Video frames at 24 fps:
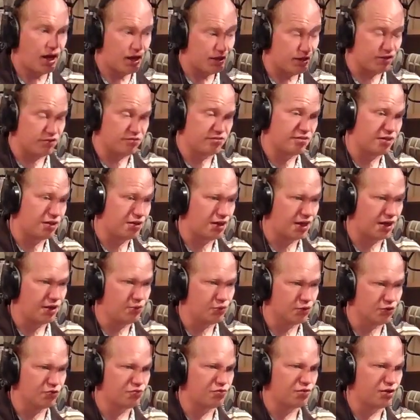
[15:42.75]
And then Sunday
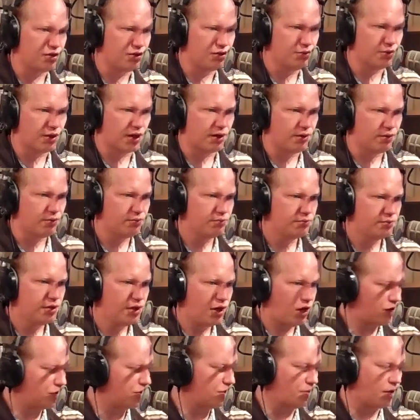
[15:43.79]
we'll see you out.
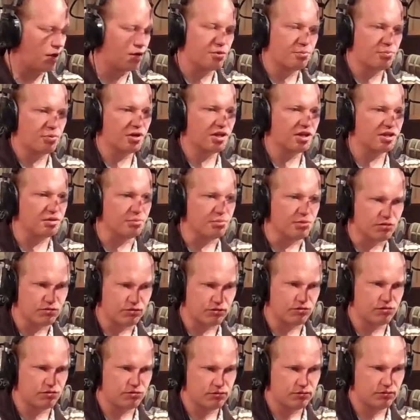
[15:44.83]
Are you are you bringing the
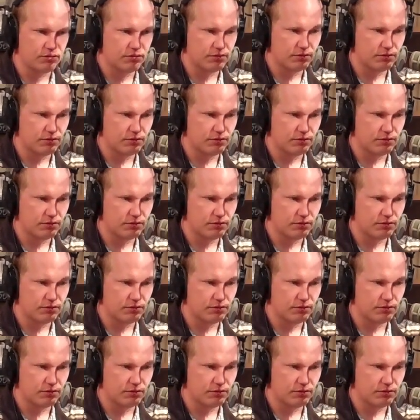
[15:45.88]
missus?